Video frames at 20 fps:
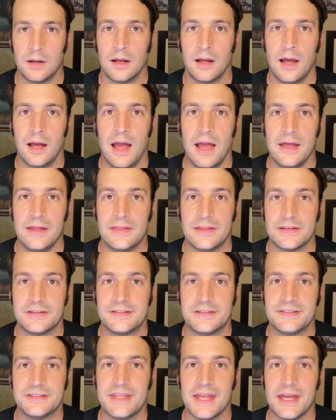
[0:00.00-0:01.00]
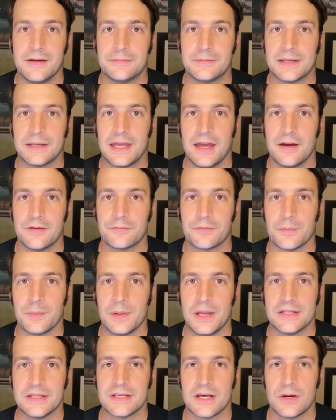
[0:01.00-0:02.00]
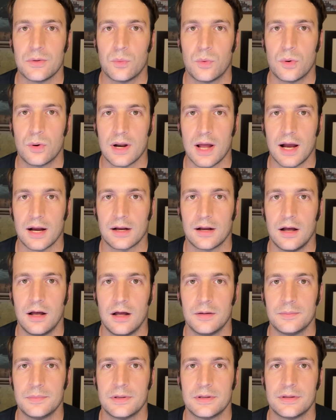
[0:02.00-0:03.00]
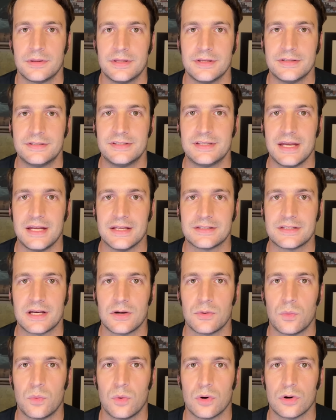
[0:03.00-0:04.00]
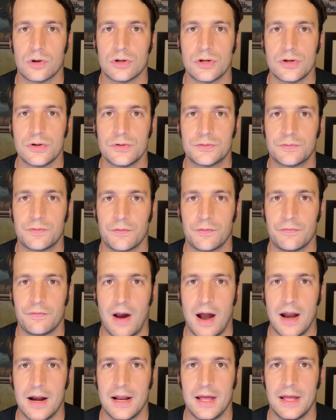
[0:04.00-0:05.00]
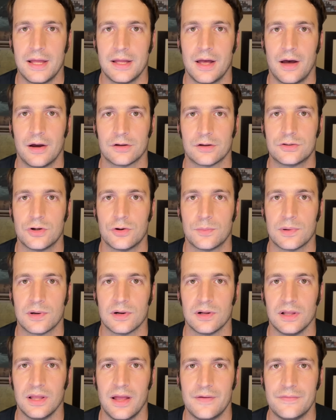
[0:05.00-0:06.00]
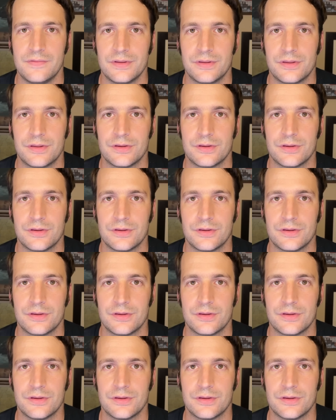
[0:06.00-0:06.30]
Hey, this is Dave DeCamp from antiwar.com. This is anti-war news for Friday, October 11th,